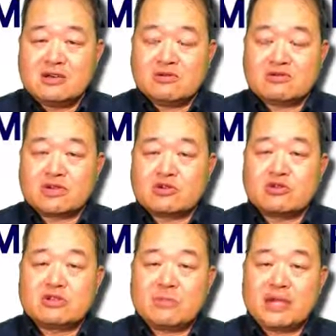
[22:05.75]
Well, we can
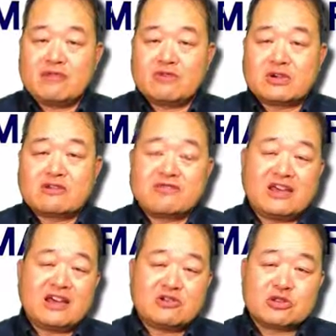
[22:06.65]
only pay for it if the
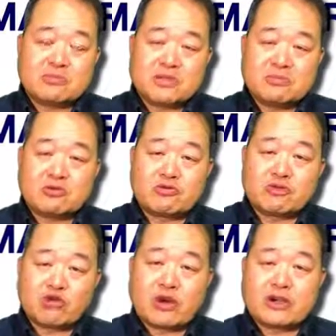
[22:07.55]
healthy people
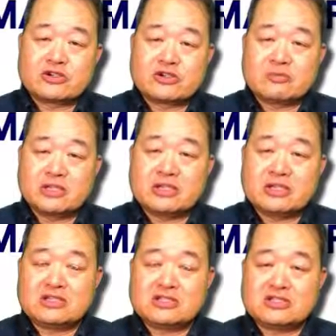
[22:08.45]
require to be
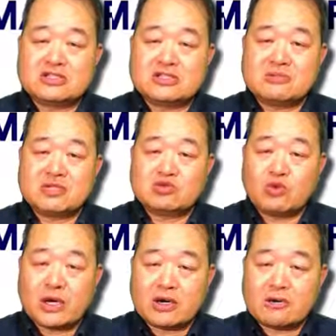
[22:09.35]
in the system as
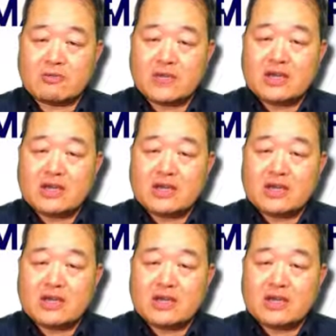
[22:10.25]
well.